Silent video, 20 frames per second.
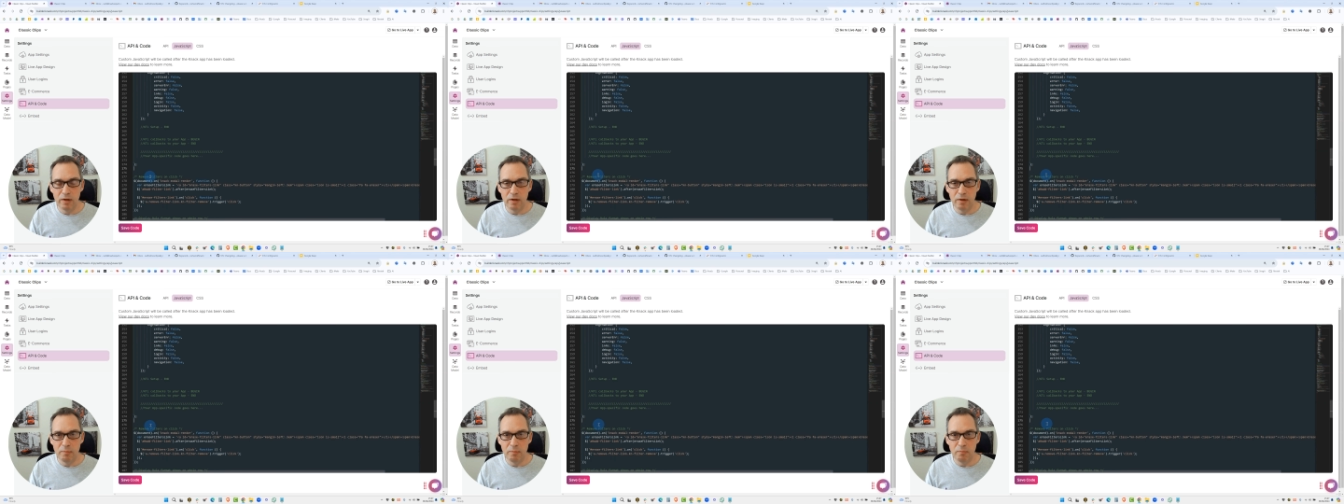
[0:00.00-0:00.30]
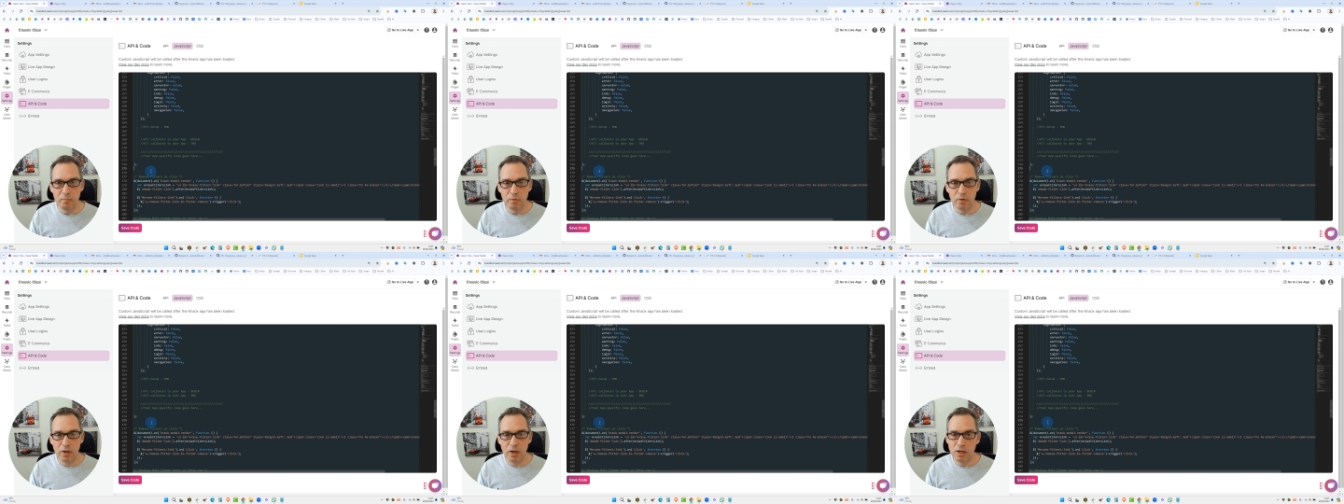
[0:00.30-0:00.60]

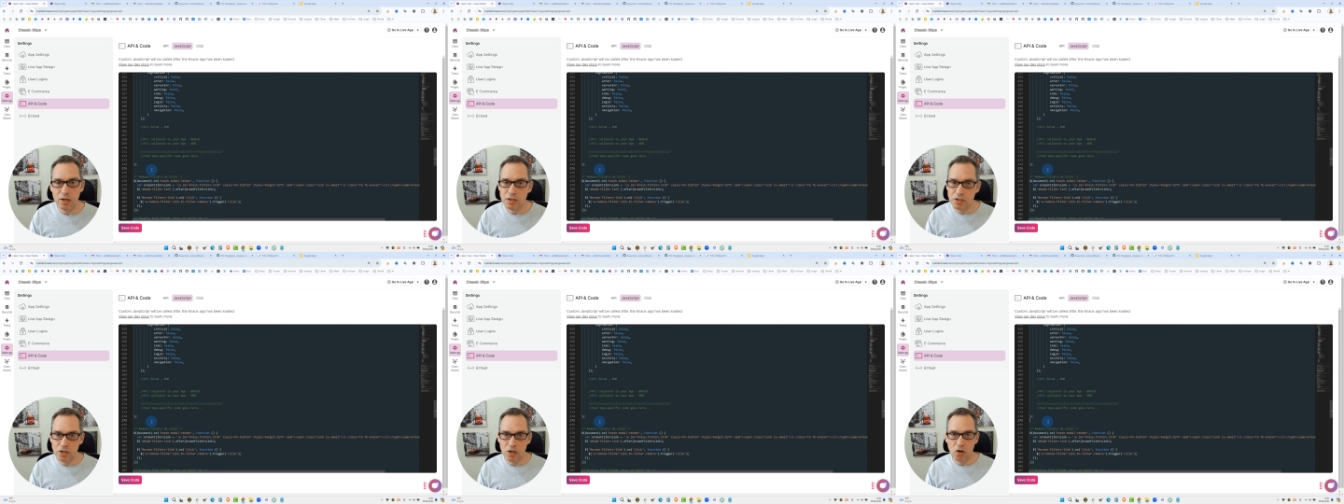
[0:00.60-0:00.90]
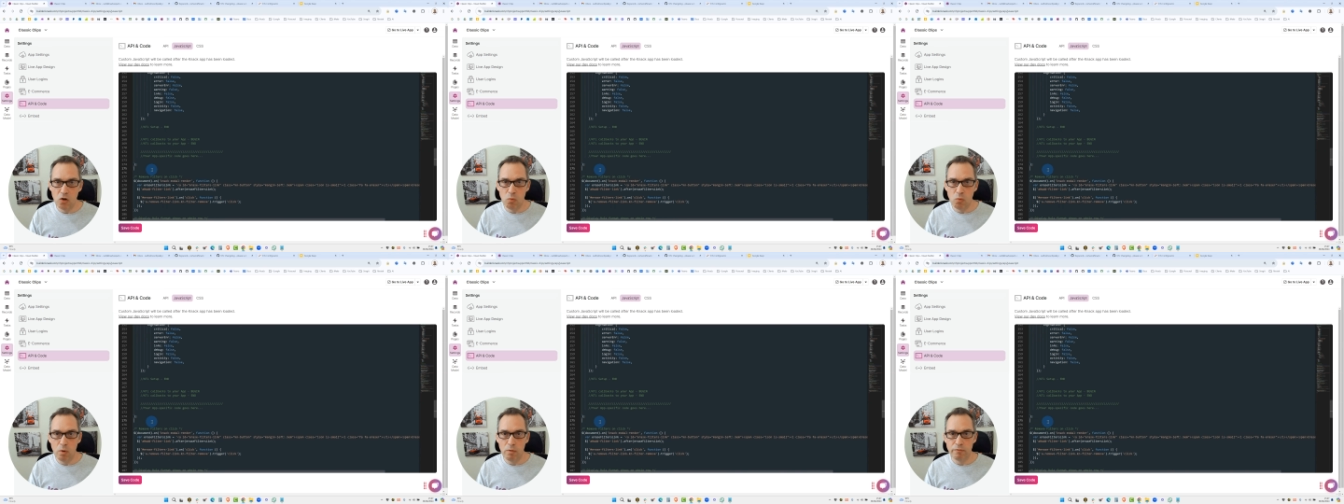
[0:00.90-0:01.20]
um,
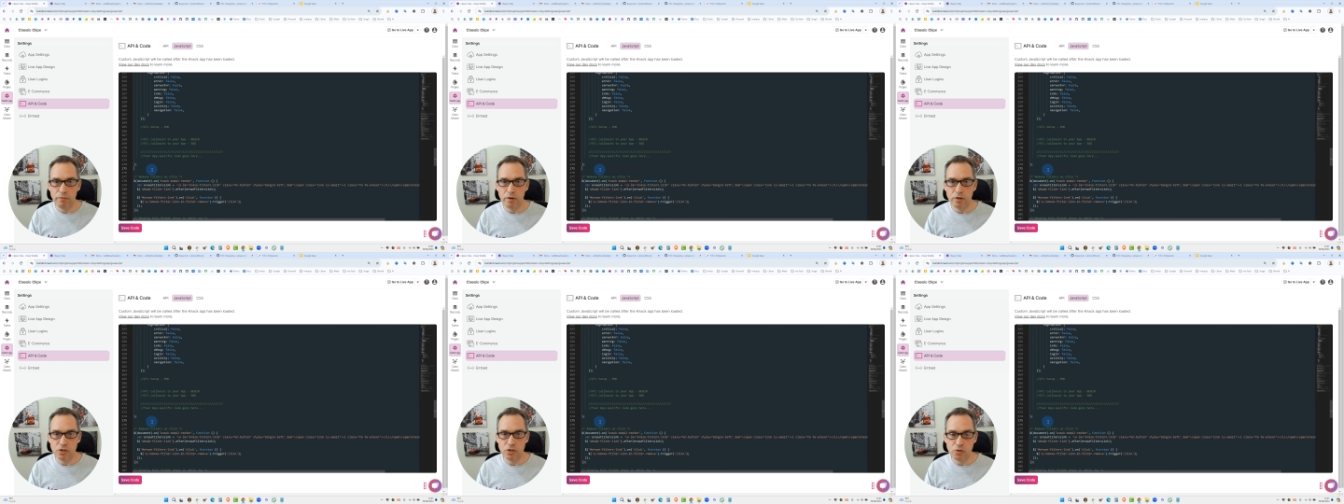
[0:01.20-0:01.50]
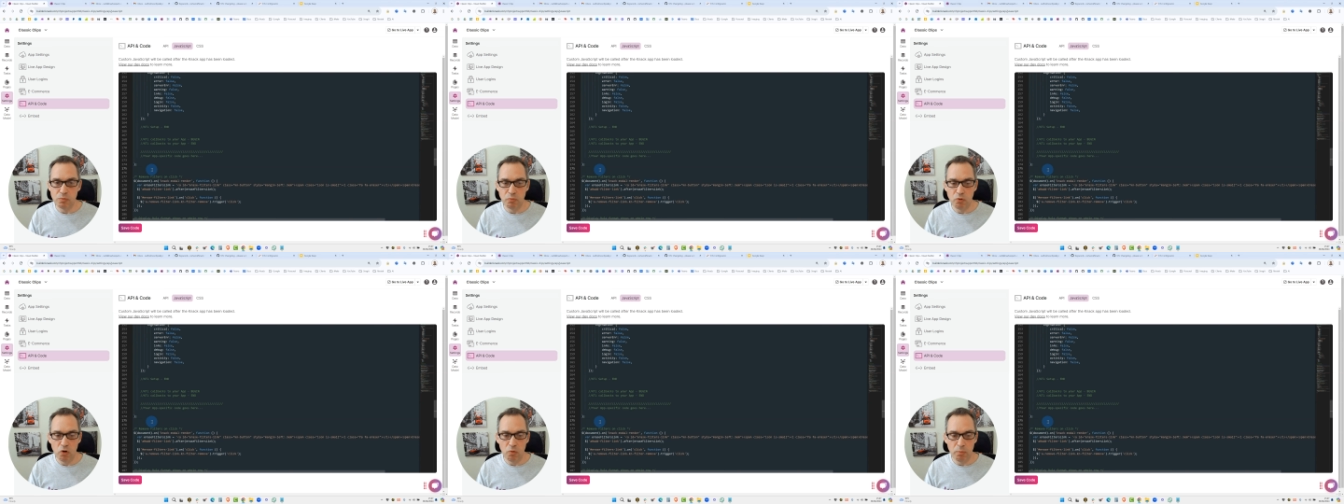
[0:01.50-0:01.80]
KTL won't
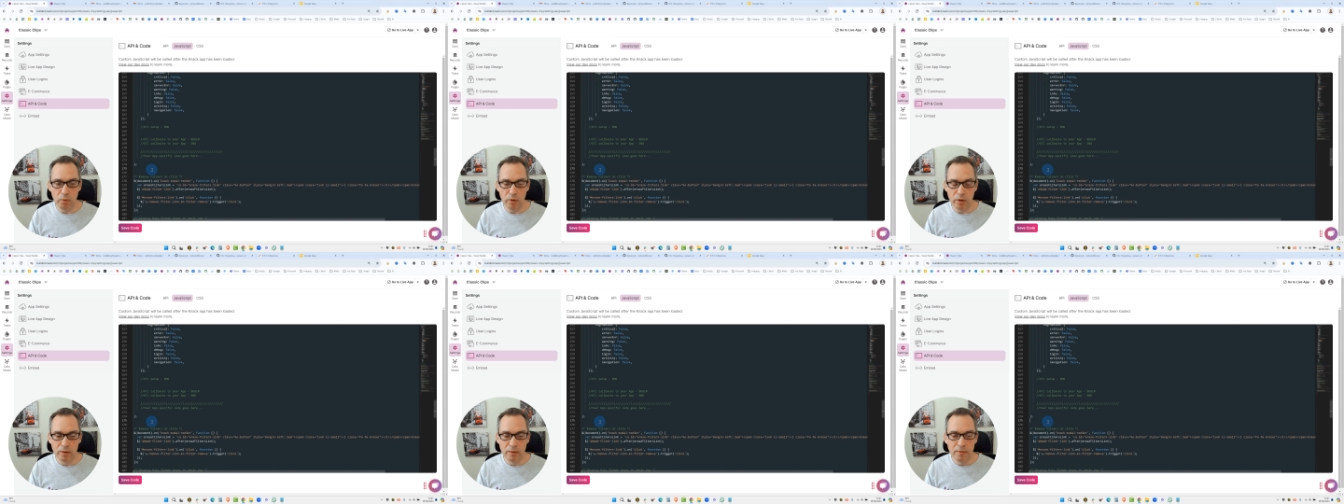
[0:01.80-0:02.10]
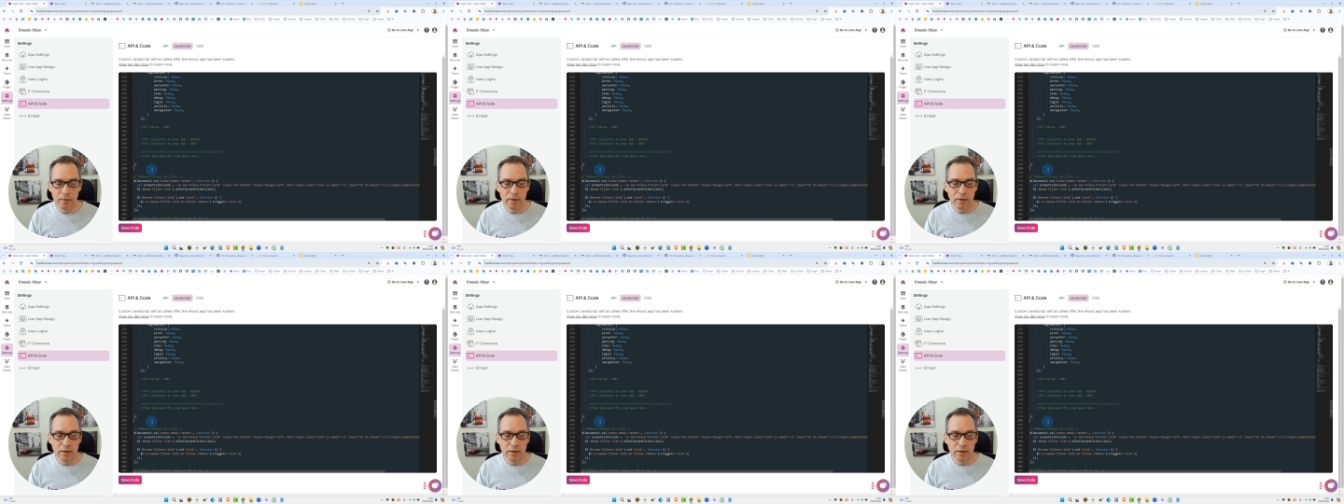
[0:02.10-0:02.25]
function properly.